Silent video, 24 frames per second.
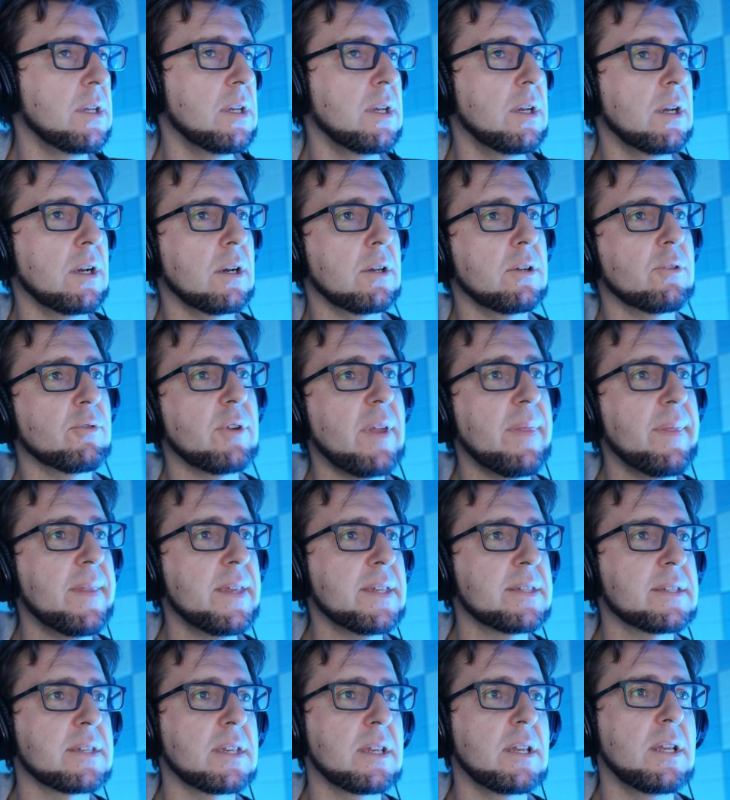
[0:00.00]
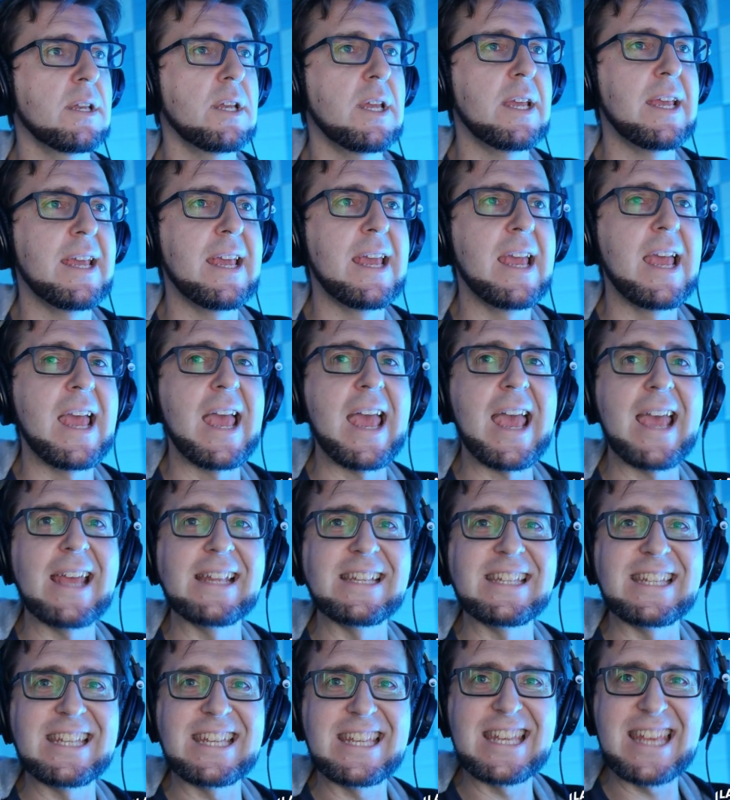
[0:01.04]
Gonna run this,
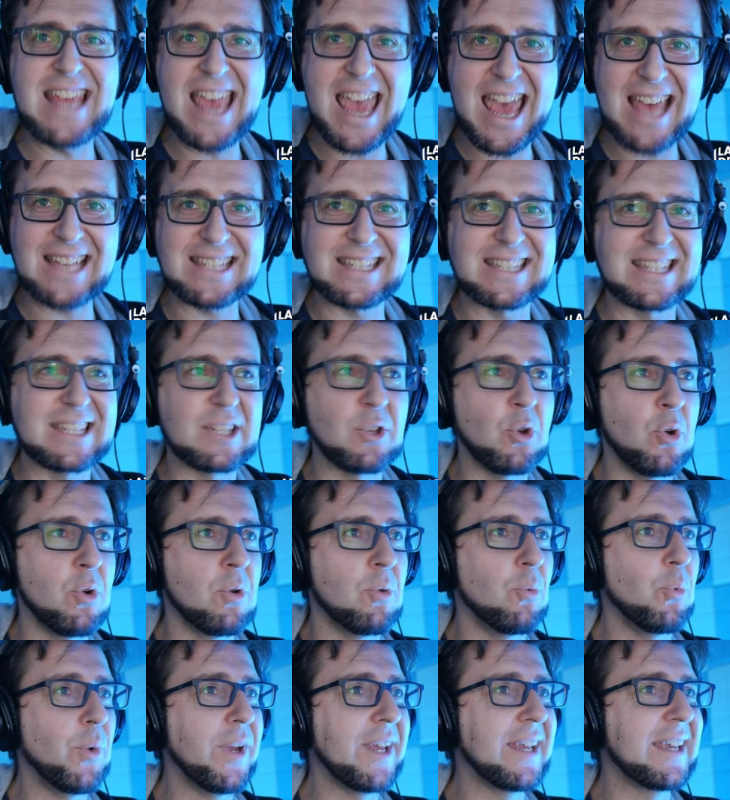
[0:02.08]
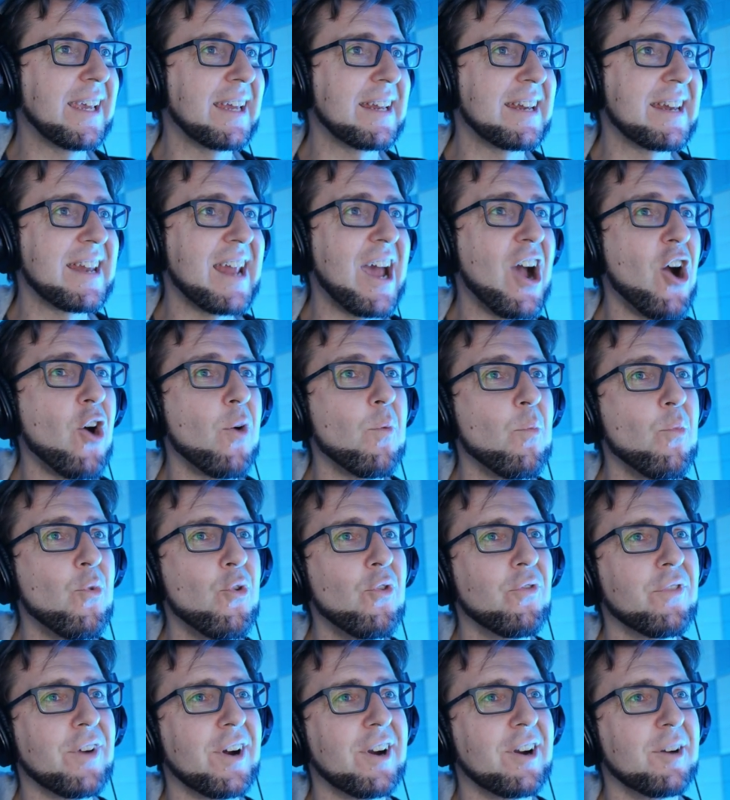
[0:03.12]
and yes, we can now
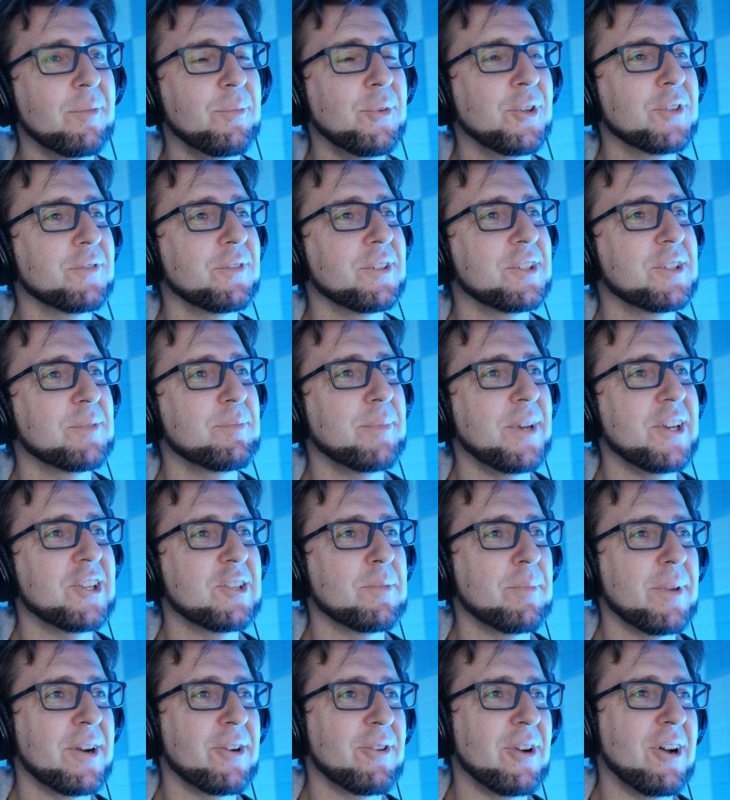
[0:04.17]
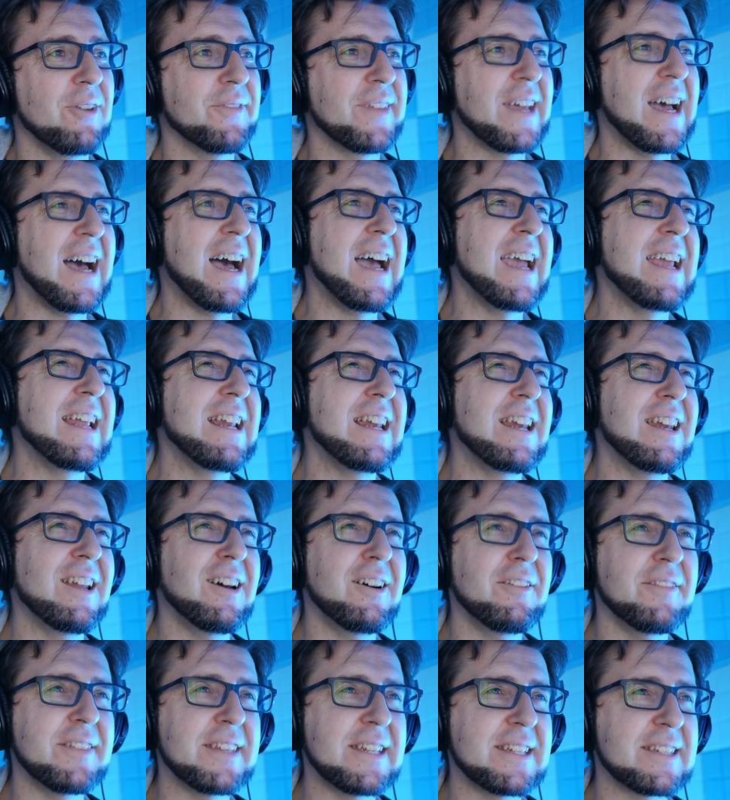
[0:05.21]
move our beautiful spaceship around. I
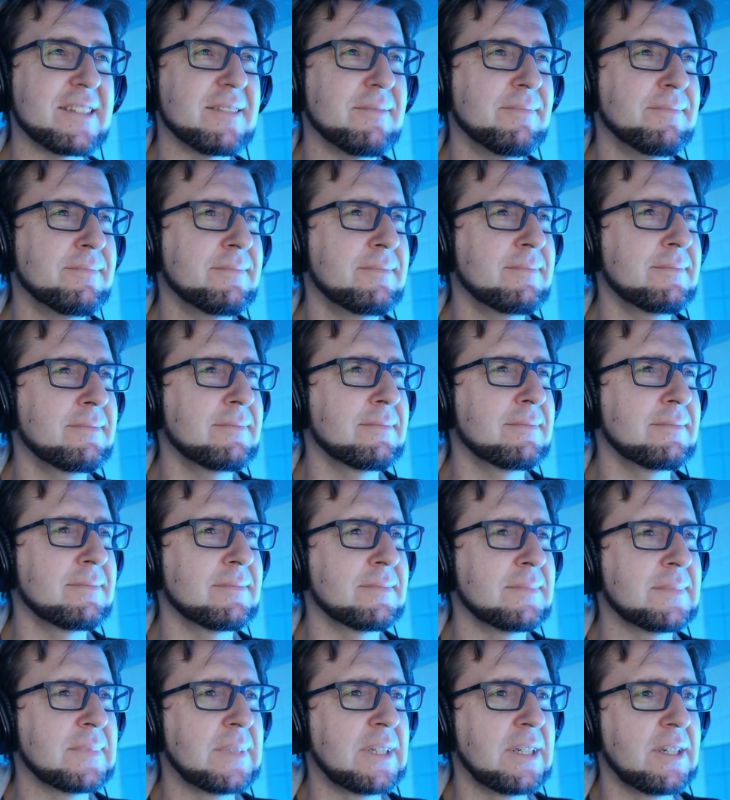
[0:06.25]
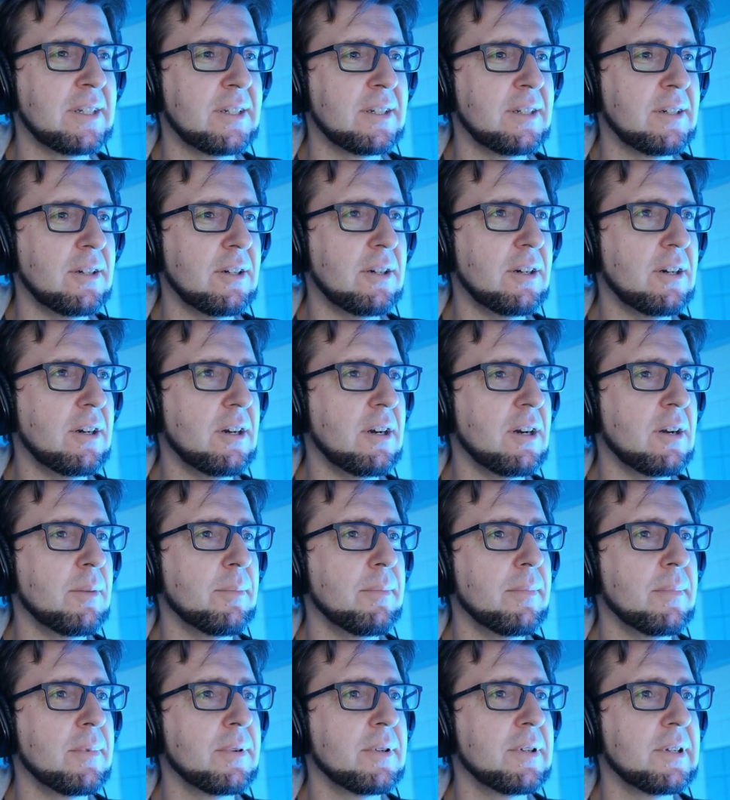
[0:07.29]
love this. Oh.
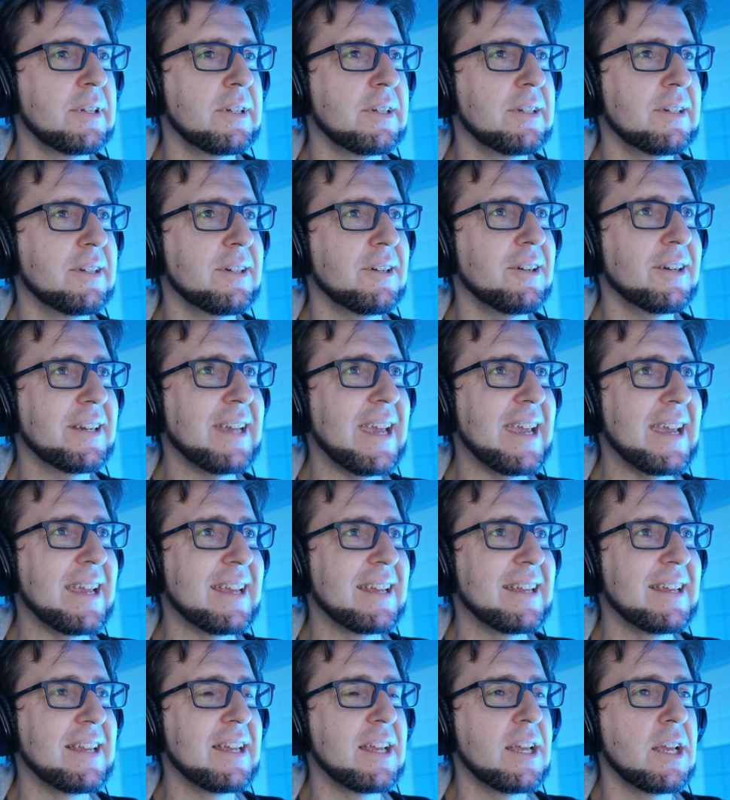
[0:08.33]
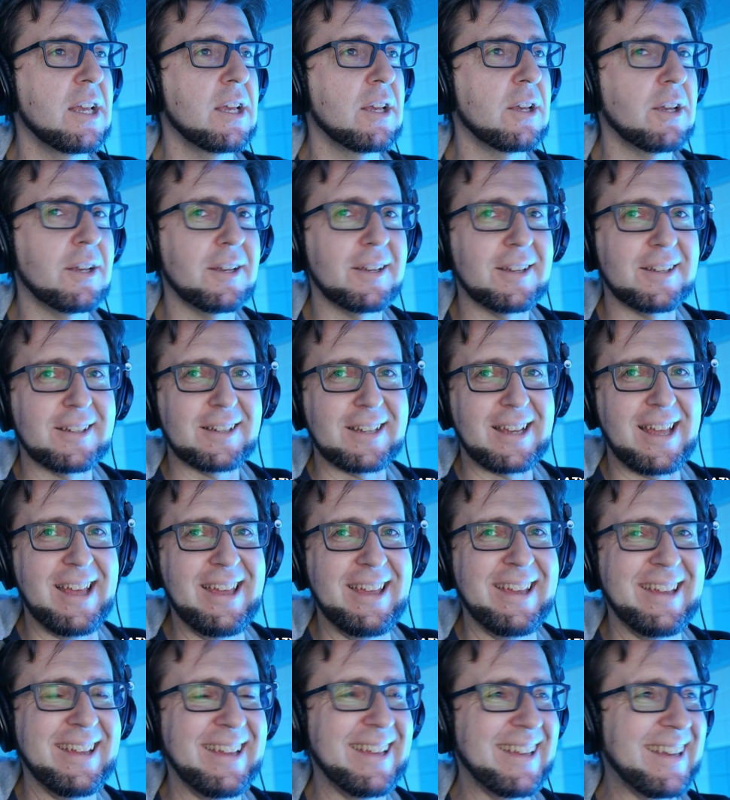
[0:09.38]
Okay.
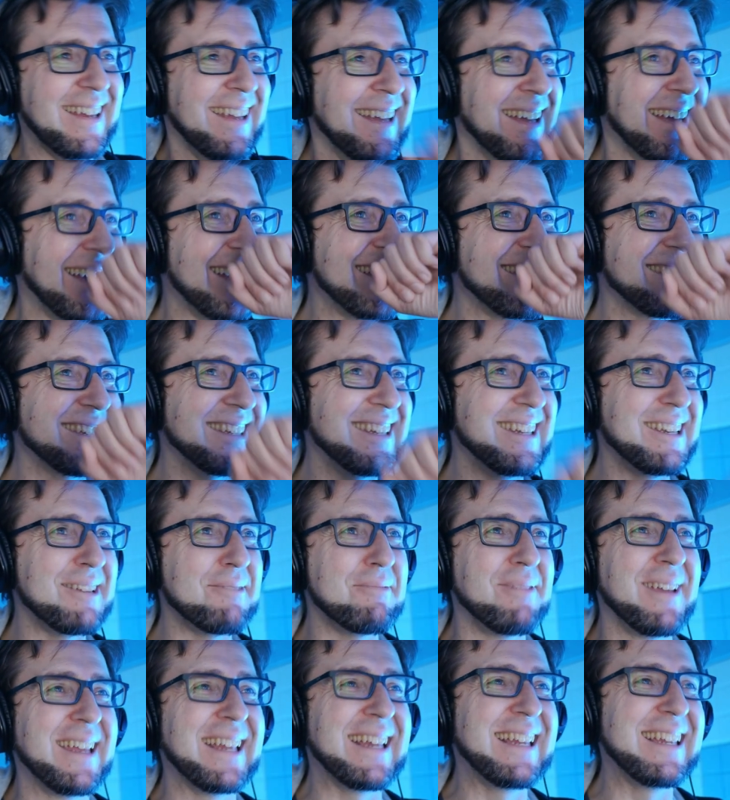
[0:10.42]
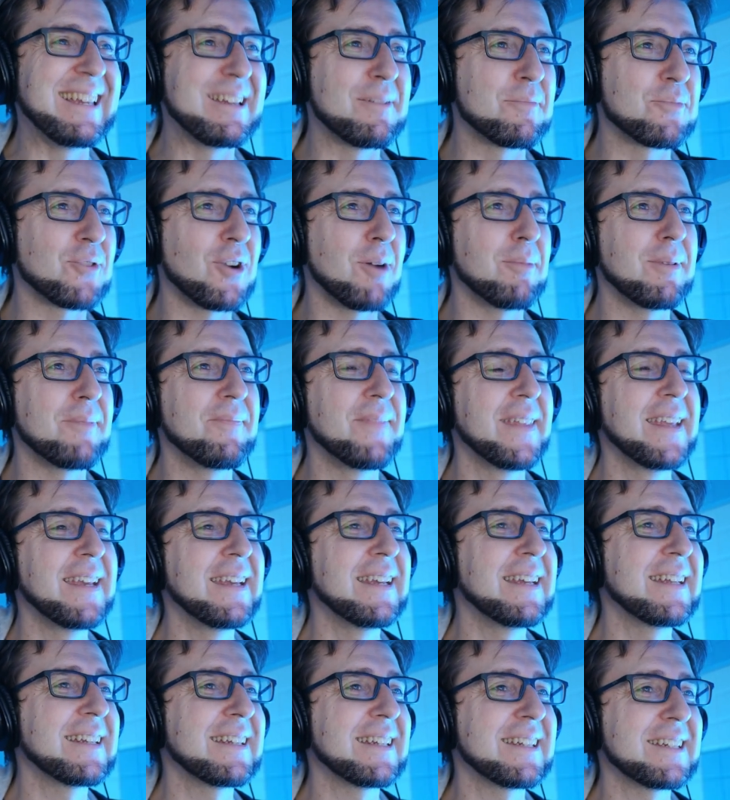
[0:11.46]
I see immediately the problem.
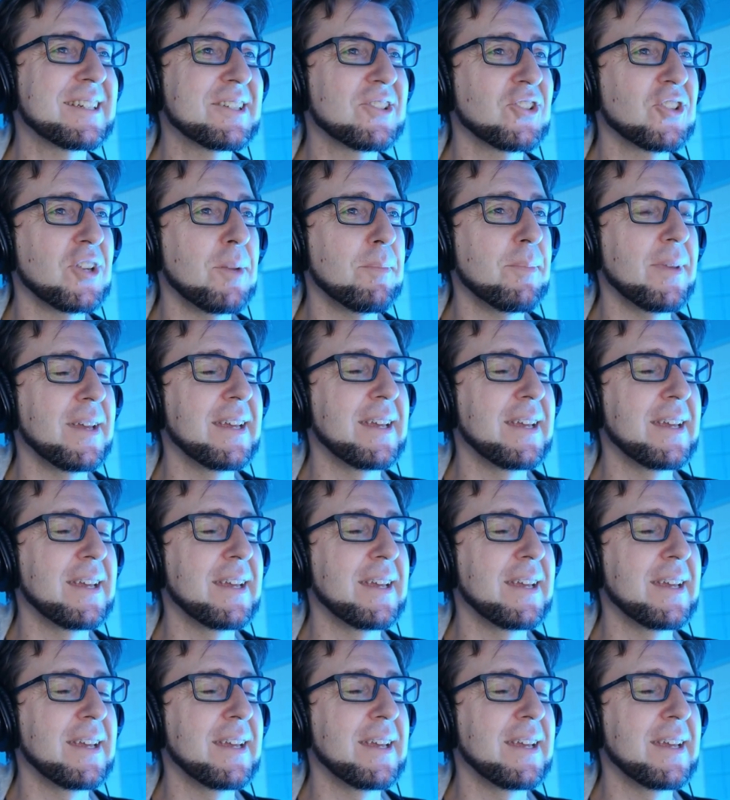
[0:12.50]
The ship